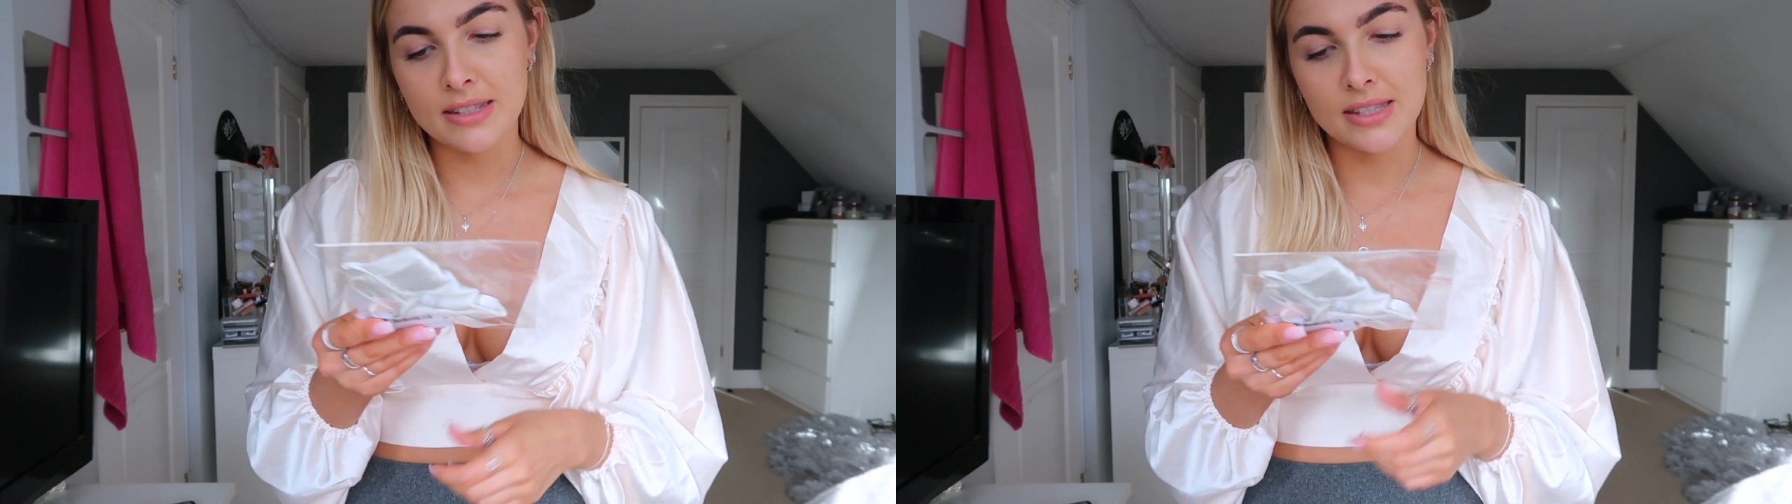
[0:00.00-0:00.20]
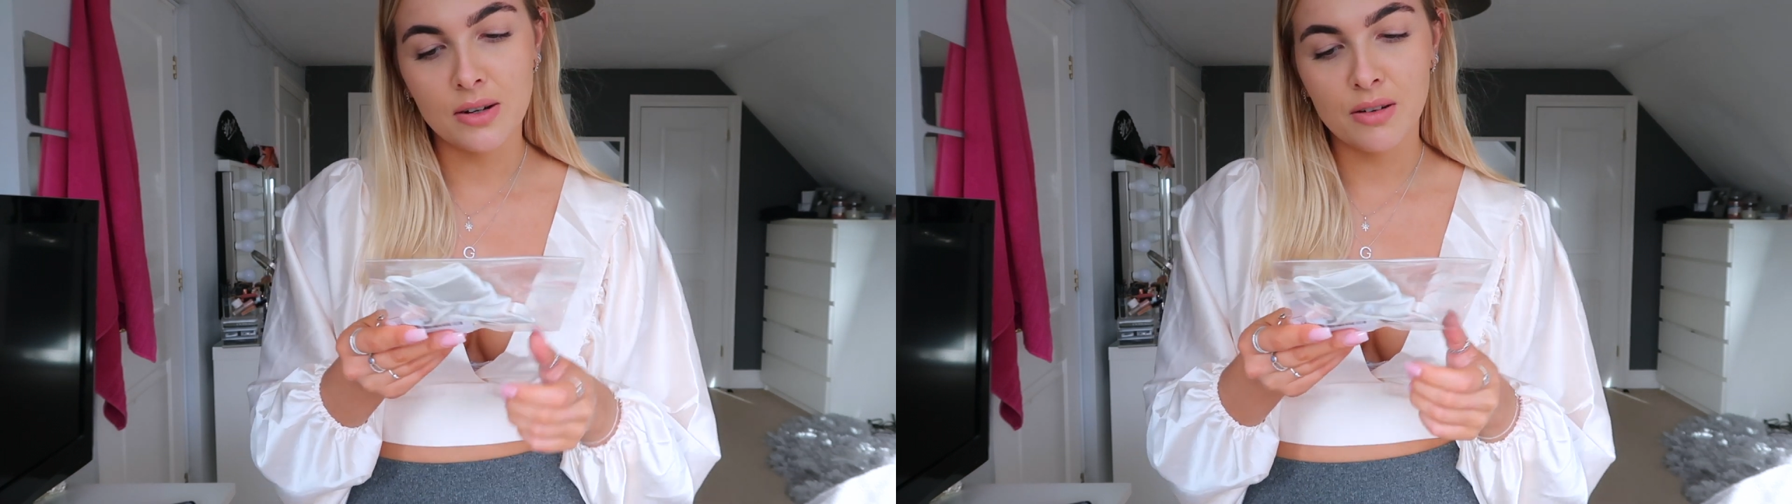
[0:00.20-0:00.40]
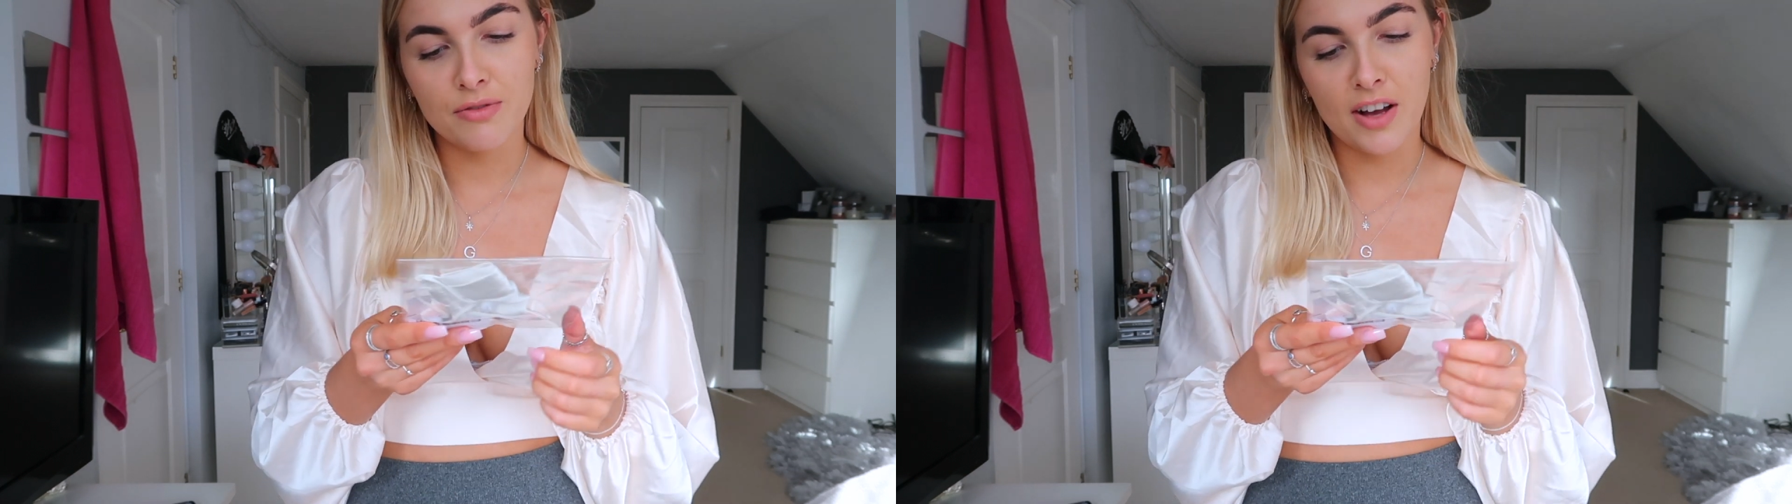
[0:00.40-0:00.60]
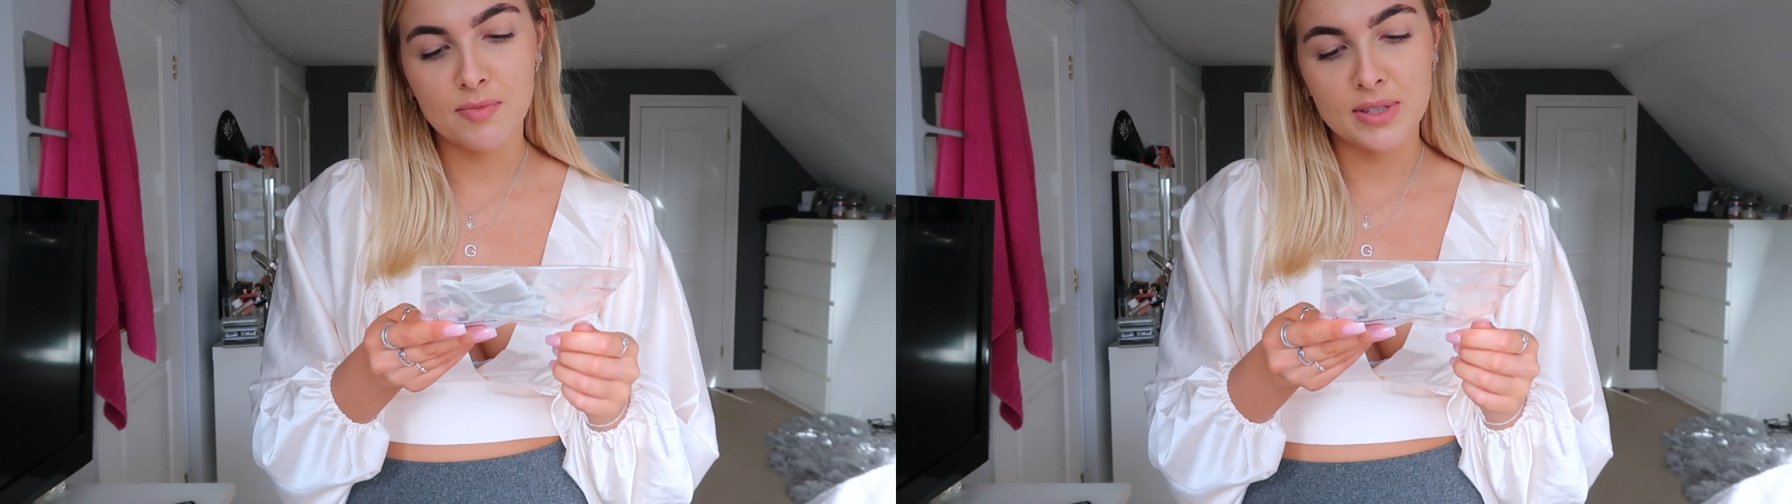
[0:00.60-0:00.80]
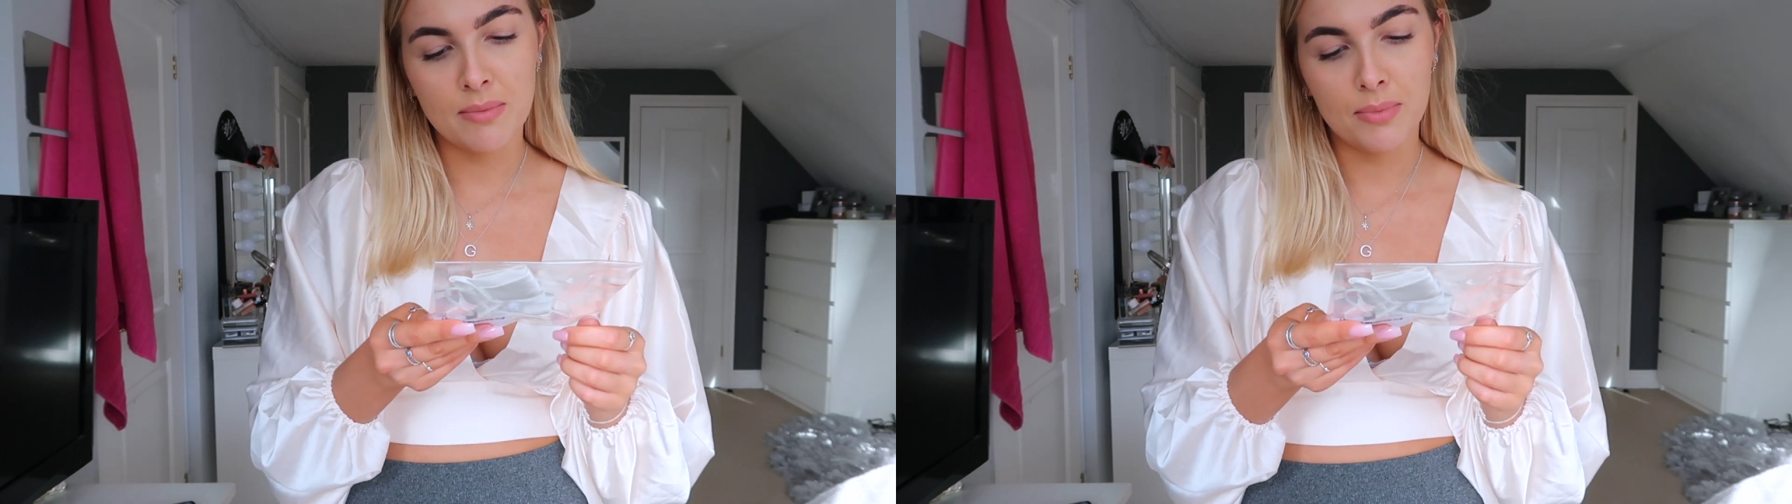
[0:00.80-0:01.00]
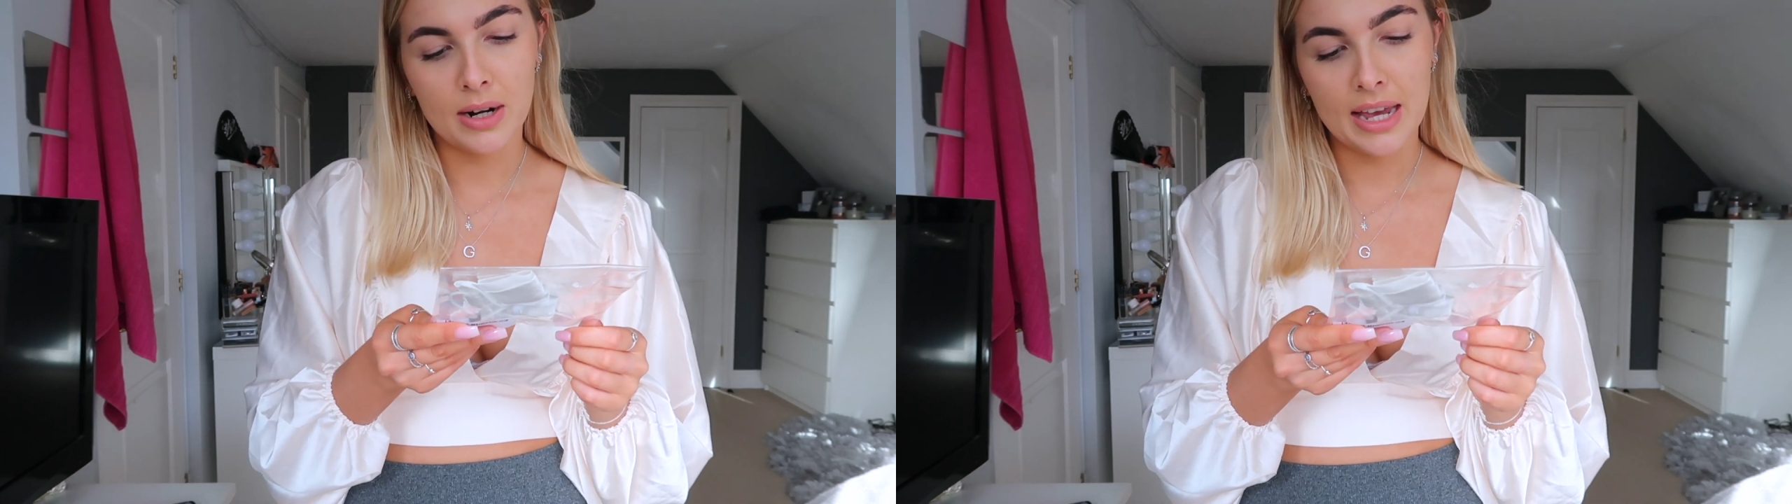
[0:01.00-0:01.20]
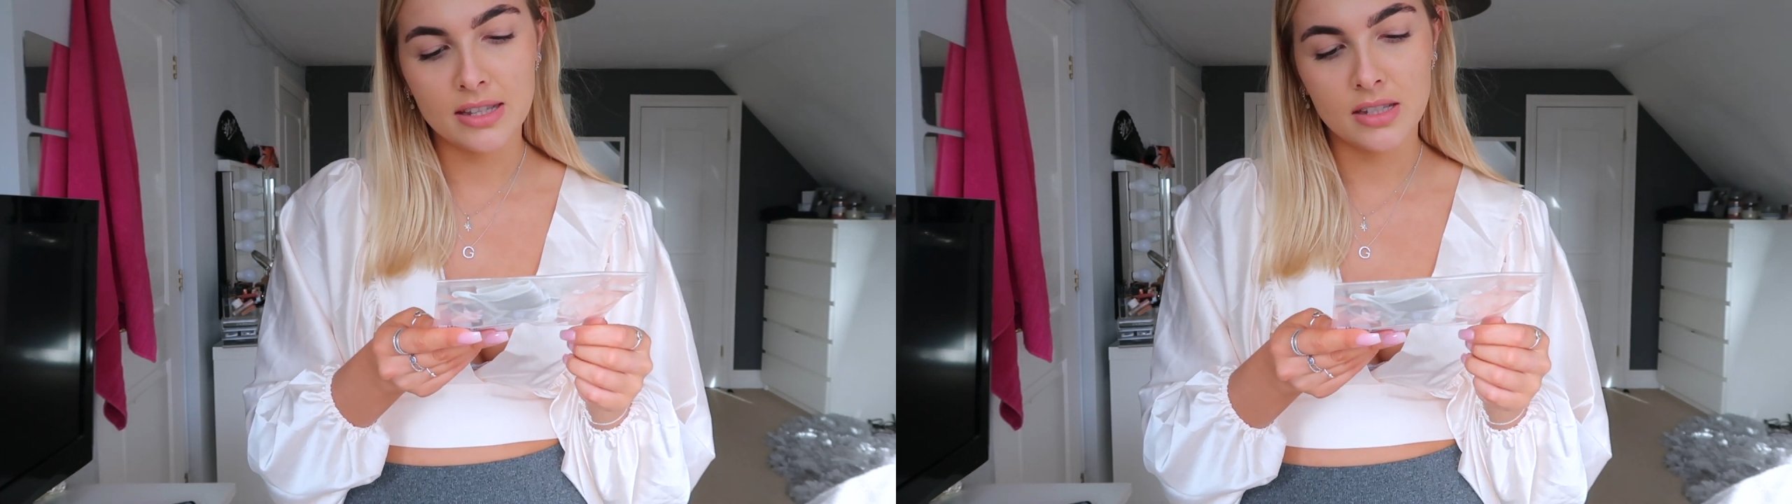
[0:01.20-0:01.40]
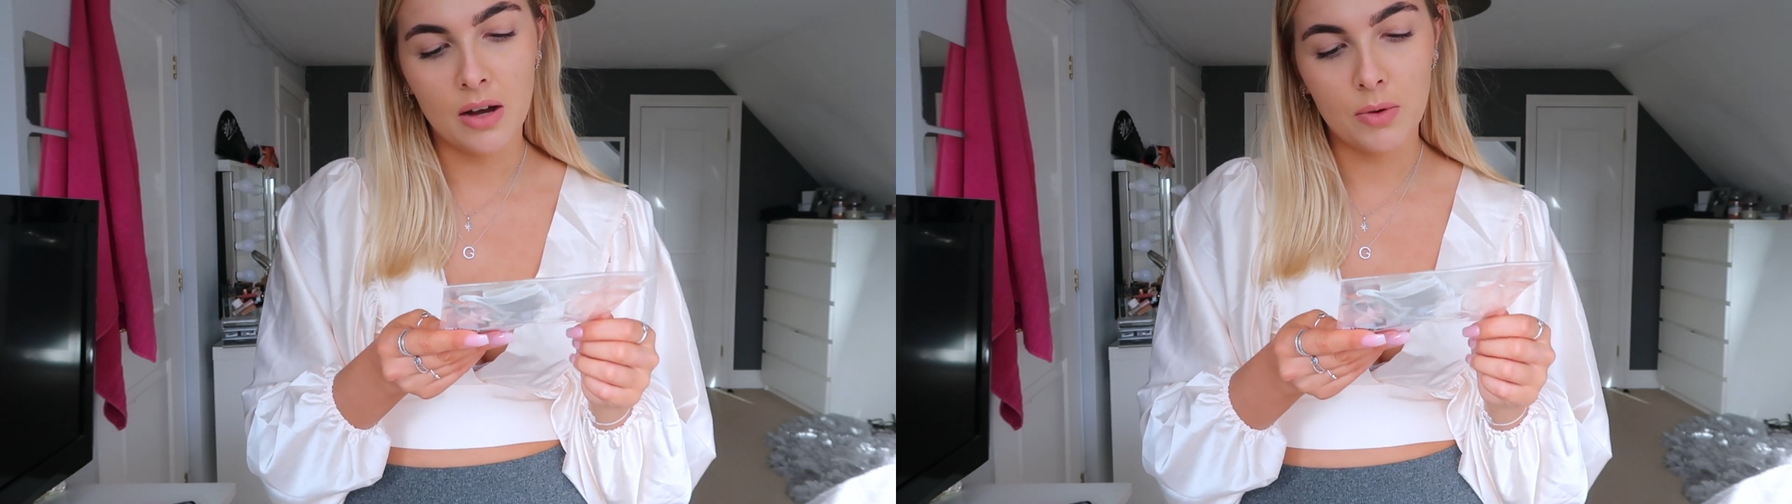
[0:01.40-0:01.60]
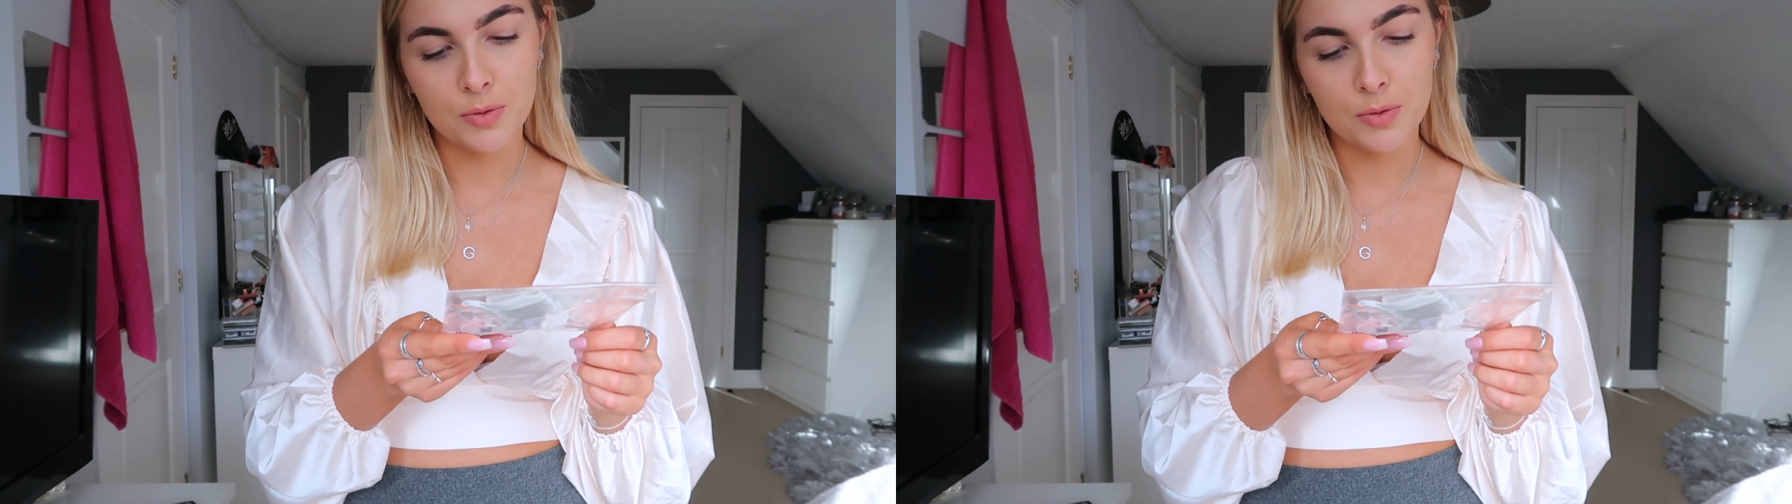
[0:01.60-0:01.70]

silk and 5% polyester.